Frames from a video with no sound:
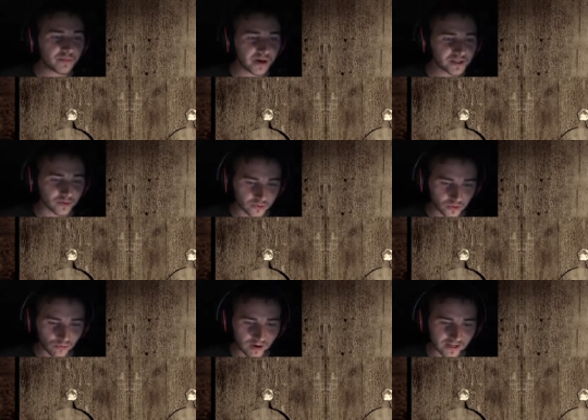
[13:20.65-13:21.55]
puzzles
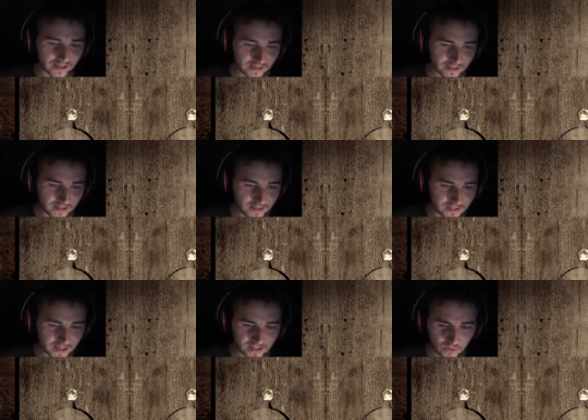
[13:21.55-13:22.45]
already
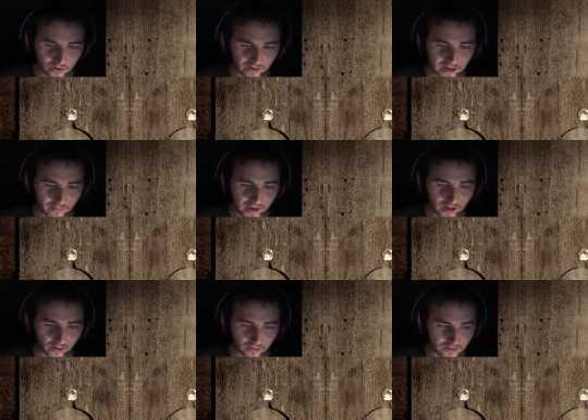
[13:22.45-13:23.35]
to get to where I am
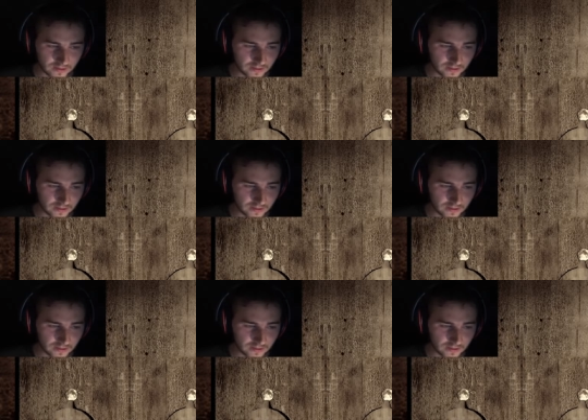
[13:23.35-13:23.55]
now.